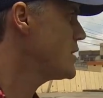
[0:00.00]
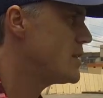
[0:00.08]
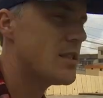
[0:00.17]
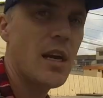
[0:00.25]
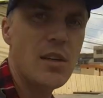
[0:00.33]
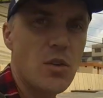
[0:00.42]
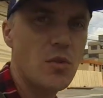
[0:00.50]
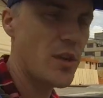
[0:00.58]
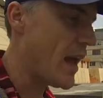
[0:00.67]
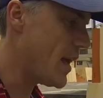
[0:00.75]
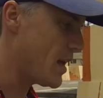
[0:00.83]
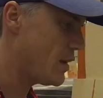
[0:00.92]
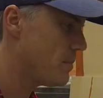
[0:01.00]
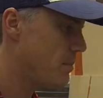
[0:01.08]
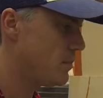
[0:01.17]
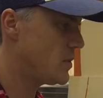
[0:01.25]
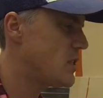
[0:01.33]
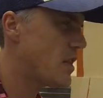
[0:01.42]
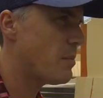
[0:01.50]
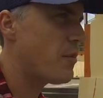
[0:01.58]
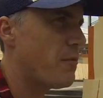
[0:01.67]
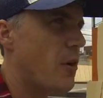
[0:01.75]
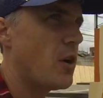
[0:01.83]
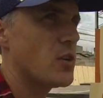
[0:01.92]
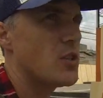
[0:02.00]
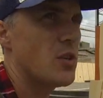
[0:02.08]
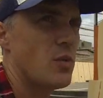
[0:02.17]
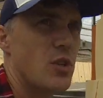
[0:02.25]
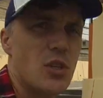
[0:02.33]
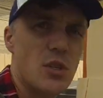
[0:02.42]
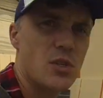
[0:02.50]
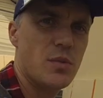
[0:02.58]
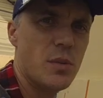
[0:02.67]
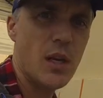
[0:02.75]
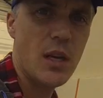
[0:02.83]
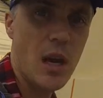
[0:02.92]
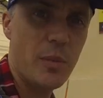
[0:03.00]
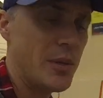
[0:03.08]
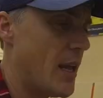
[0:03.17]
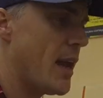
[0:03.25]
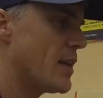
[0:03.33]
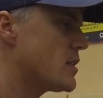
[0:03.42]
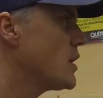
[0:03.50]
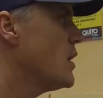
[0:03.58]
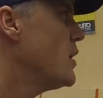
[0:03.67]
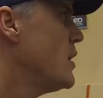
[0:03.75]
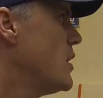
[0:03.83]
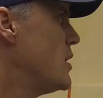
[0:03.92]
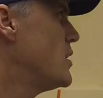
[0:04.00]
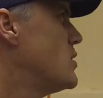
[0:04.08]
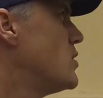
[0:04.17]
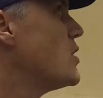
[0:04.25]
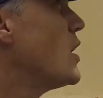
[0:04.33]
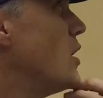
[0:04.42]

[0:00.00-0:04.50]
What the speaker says: he's got his own day. December 1st, which is in a couple days, is